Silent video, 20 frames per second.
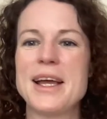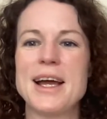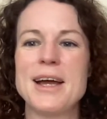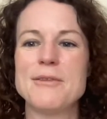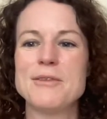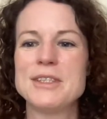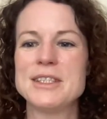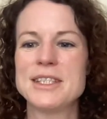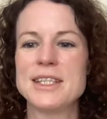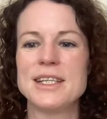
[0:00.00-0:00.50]
I
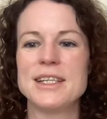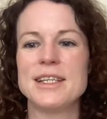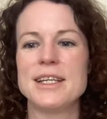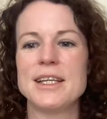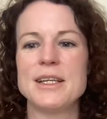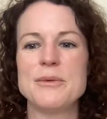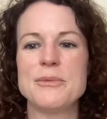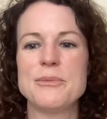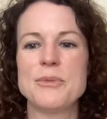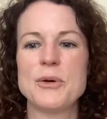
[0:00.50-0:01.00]
haven't seen
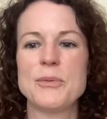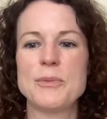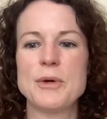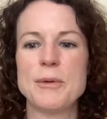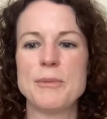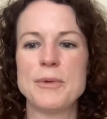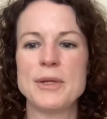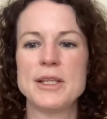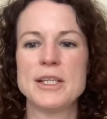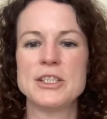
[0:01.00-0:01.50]
any pop
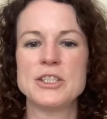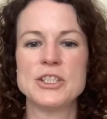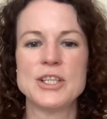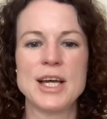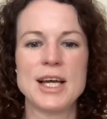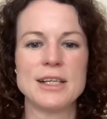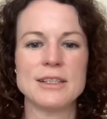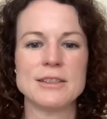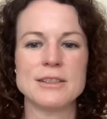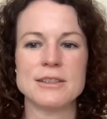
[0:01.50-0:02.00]
up in the
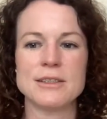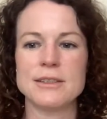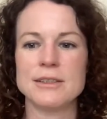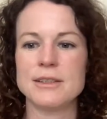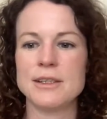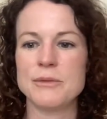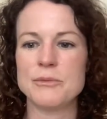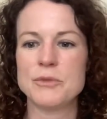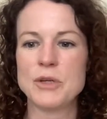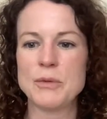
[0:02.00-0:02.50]
chat.
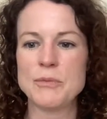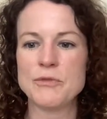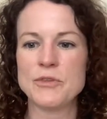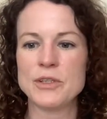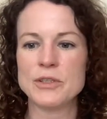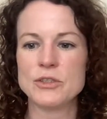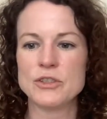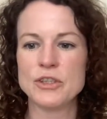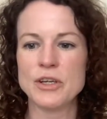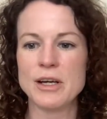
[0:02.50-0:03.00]
Don't
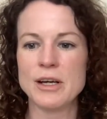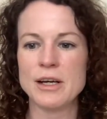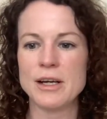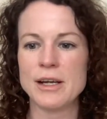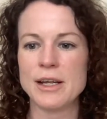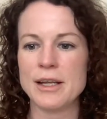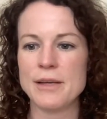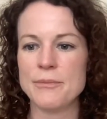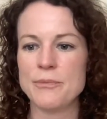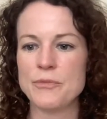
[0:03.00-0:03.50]
feel
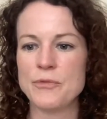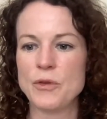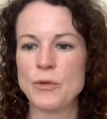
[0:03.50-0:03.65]
shy.